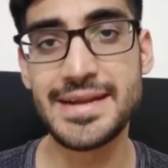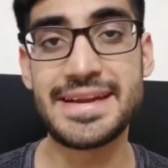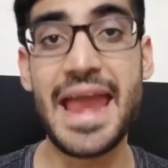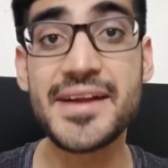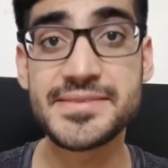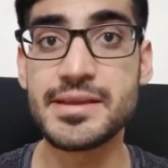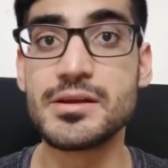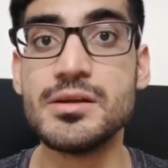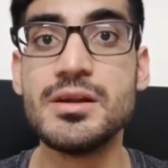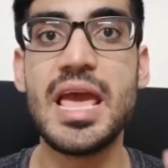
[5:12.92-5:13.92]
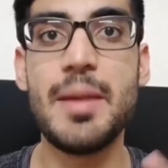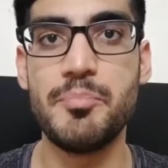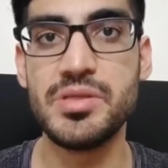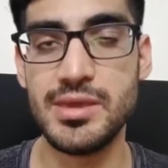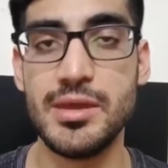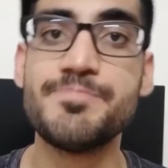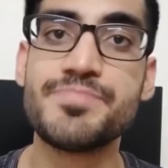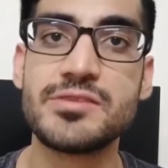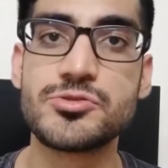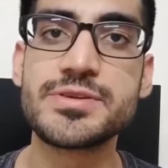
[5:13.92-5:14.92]
tactical empathy.
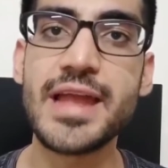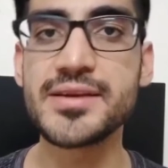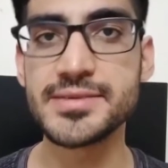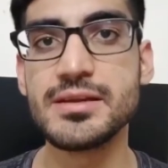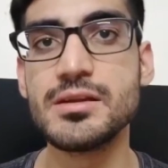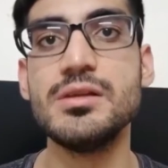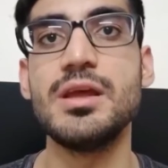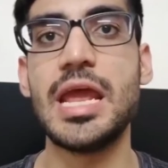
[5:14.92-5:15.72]
So tactical